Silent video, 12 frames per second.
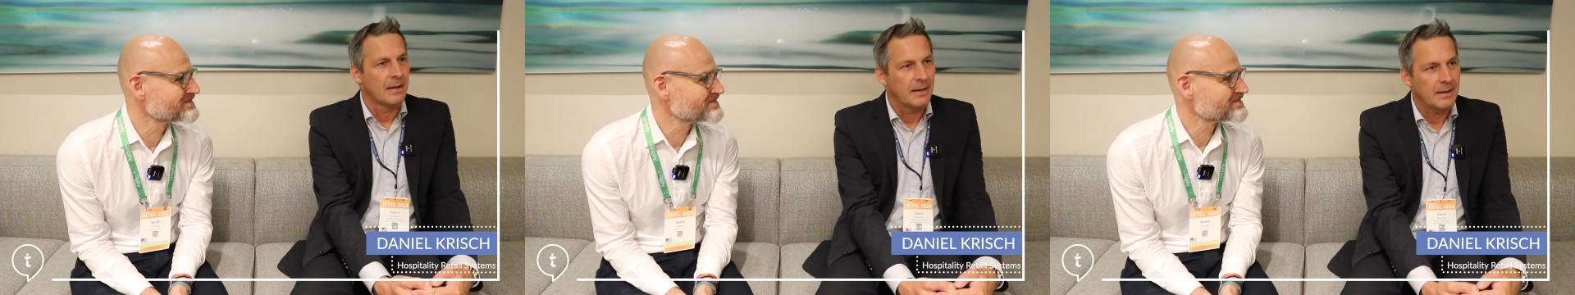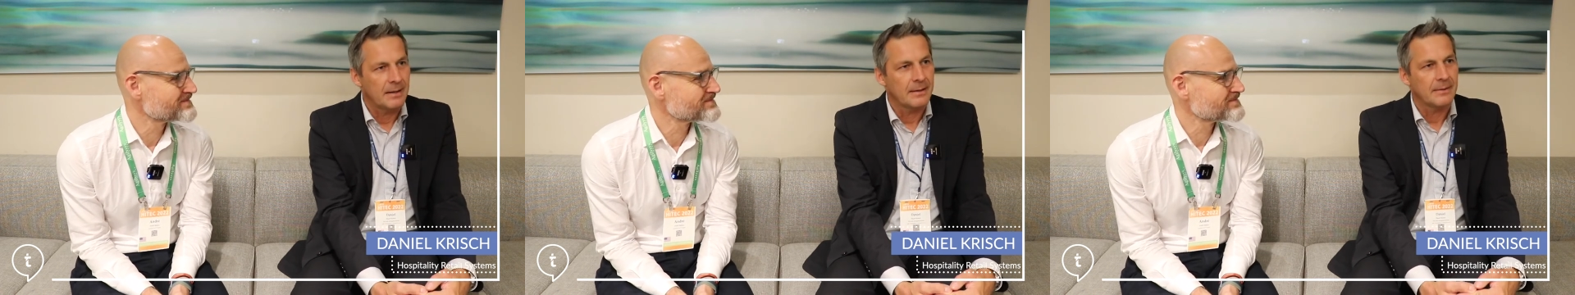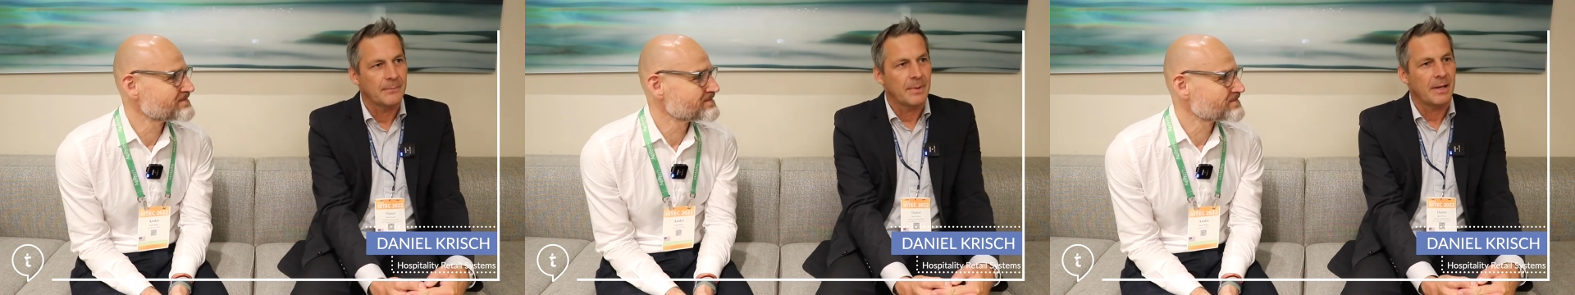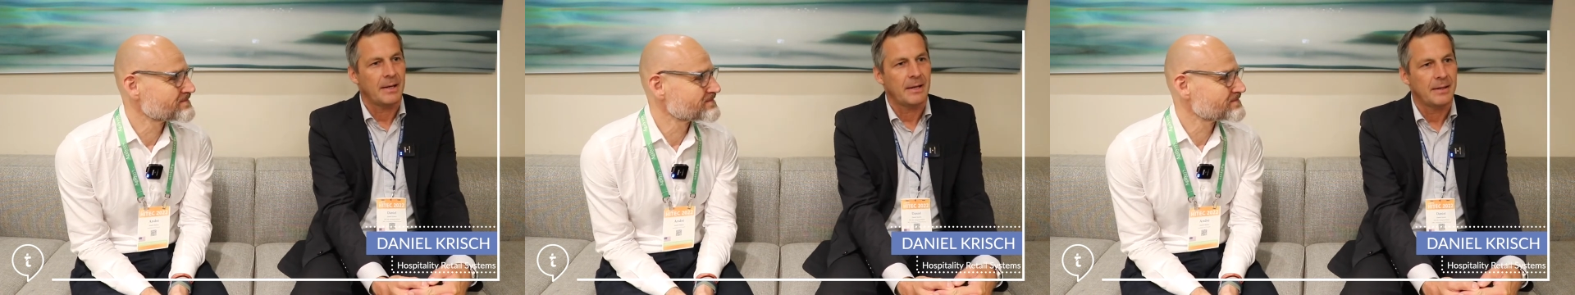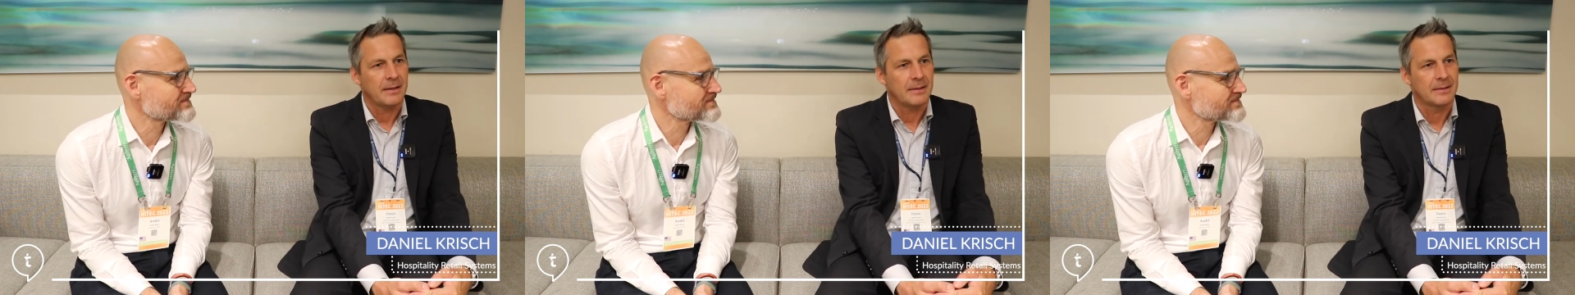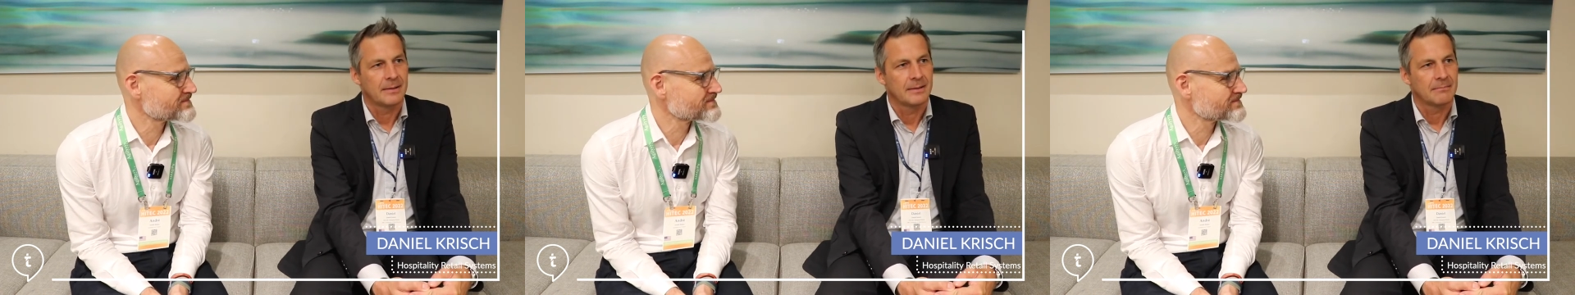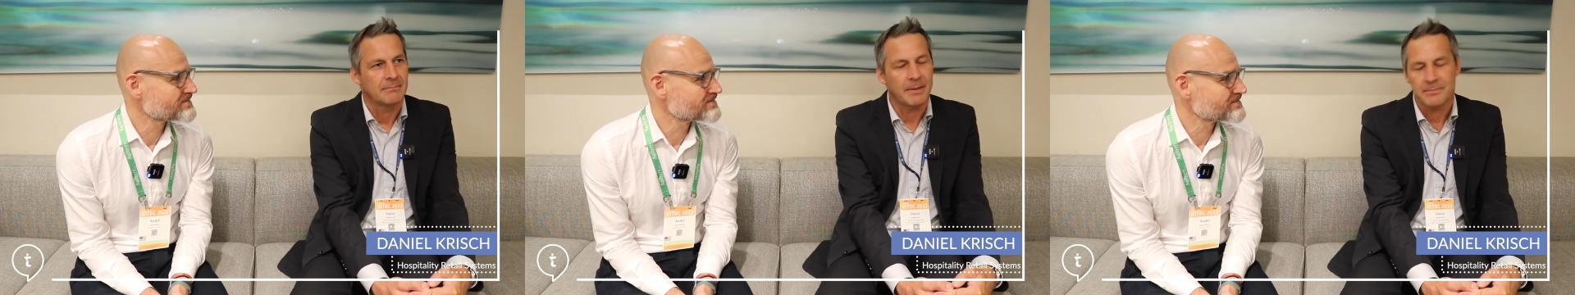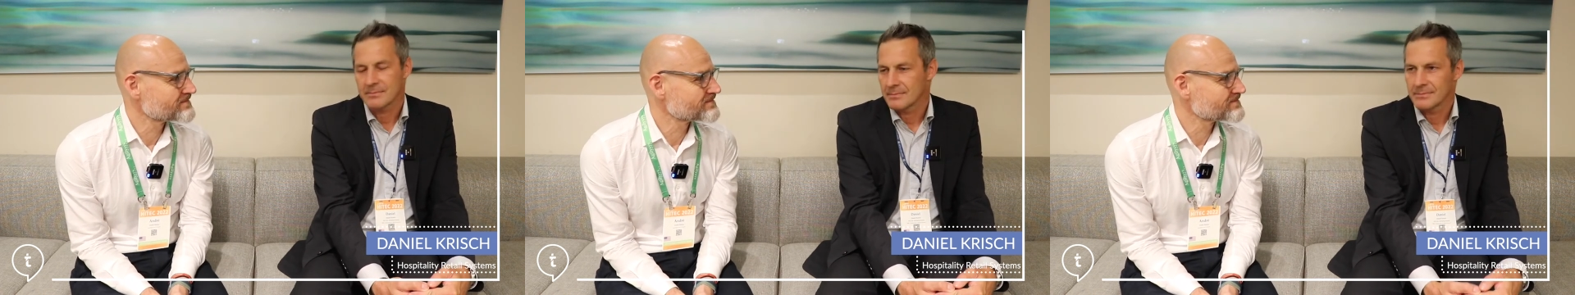Speaker 1: Um, my,
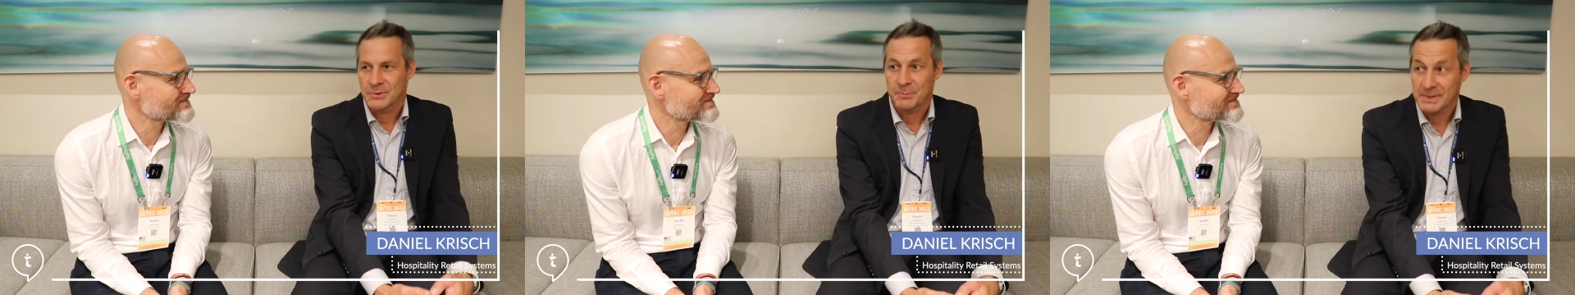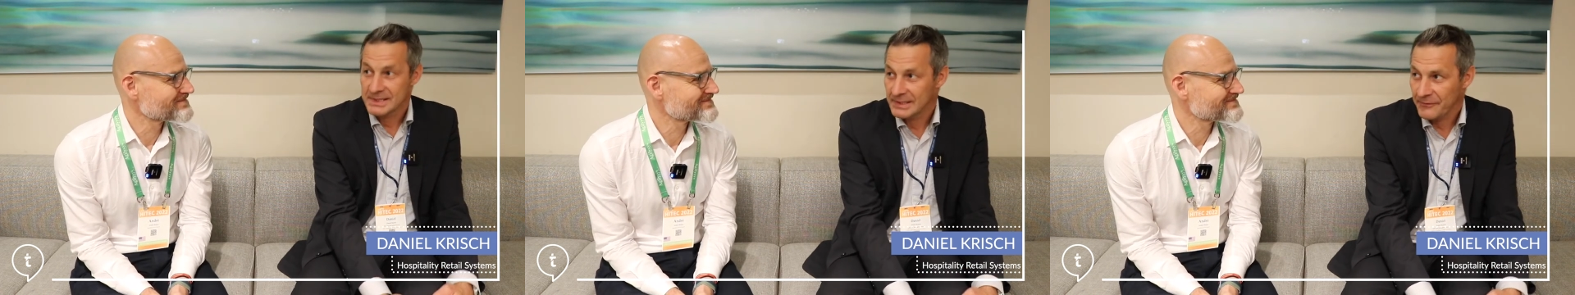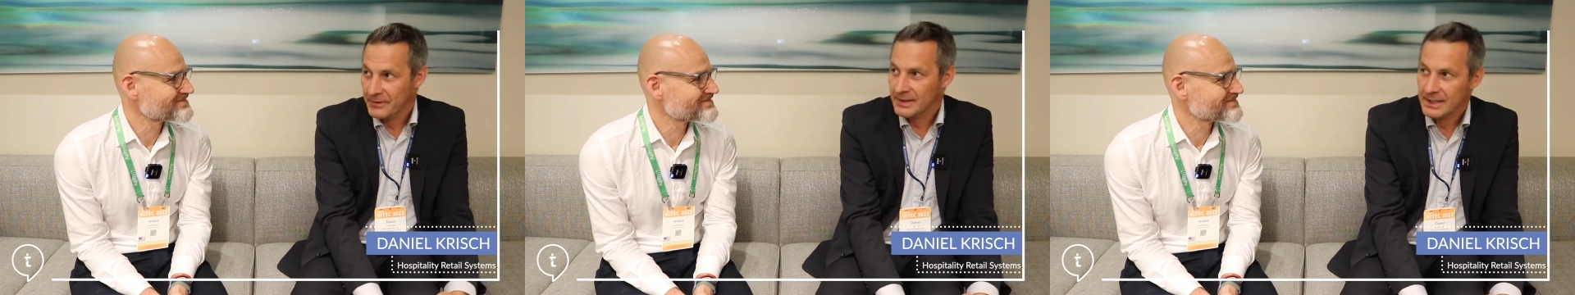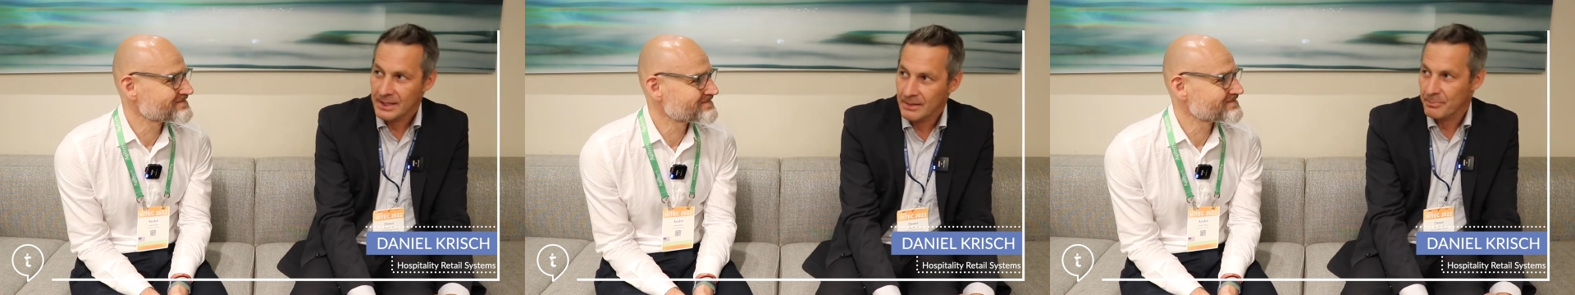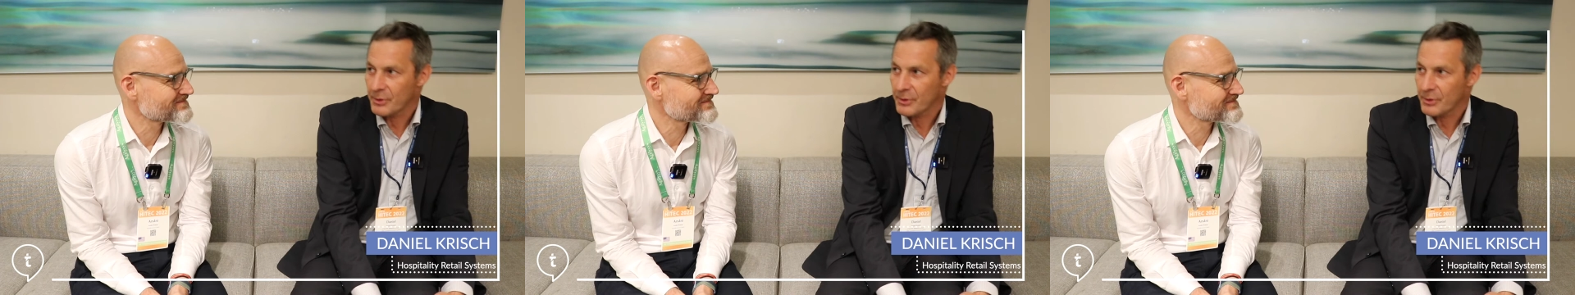specifically,